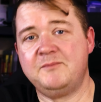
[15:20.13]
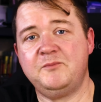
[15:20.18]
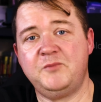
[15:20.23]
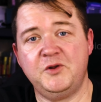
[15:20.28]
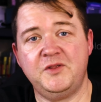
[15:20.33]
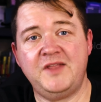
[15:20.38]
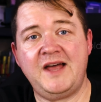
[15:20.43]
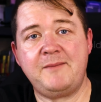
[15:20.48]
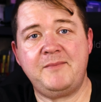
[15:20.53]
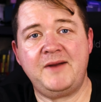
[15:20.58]

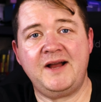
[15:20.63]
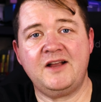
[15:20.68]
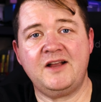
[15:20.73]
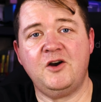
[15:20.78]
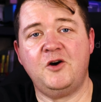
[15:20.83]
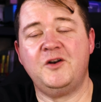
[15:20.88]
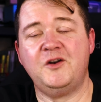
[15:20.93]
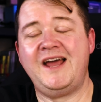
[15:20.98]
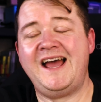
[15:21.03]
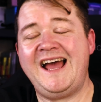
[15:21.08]
put that
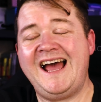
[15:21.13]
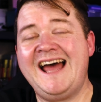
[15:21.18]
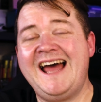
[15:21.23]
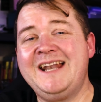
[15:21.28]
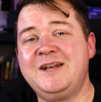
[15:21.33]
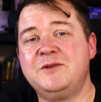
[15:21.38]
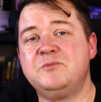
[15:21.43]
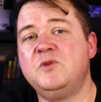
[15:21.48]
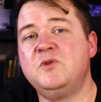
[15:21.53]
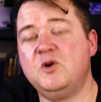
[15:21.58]
back on
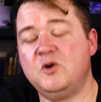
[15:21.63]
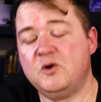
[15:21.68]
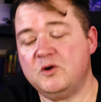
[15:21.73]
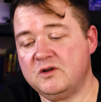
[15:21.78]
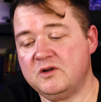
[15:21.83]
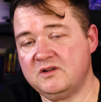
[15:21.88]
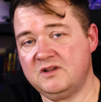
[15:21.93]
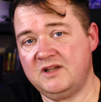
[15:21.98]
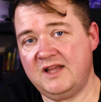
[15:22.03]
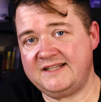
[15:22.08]
and
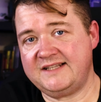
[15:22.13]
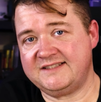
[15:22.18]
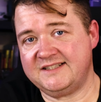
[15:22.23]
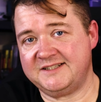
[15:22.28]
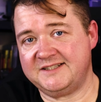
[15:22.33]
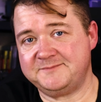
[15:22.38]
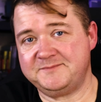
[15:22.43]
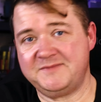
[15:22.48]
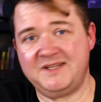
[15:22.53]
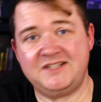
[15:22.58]
more
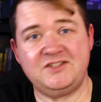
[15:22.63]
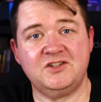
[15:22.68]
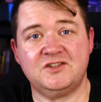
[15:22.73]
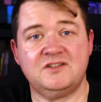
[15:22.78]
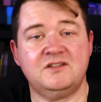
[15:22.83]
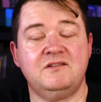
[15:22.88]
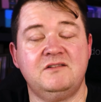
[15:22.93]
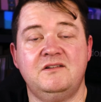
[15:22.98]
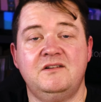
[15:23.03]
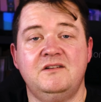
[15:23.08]
later. It's
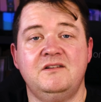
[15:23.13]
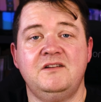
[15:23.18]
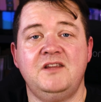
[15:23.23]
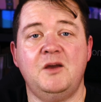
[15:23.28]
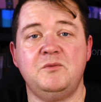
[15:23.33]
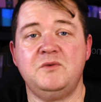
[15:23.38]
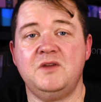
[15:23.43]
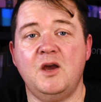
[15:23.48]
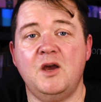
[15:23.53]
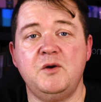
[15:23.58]
just,
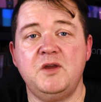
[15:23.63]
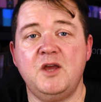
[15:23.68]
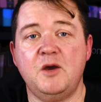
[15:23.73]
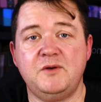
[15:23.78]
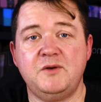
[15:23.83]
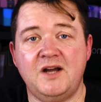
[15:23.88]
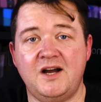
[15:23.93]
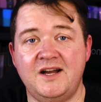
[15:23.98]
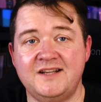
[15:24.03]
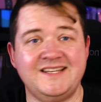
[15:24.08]
yo-yo
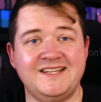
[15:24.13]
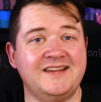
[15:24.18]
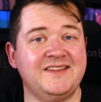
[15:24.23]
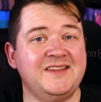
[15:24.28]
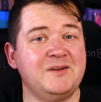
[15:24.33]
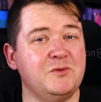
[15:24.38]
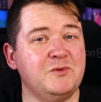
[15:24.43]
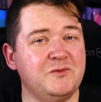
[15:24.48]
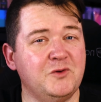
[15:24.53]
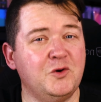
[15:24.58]
dieting. I
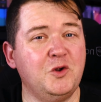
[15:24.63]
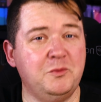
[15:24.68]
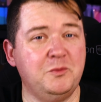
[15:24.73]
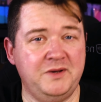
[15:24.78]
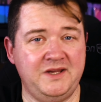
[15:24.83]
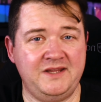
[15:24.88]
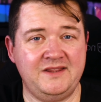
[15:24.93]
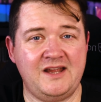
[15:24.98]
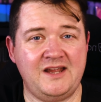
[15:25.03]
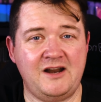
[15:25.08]
think we've all been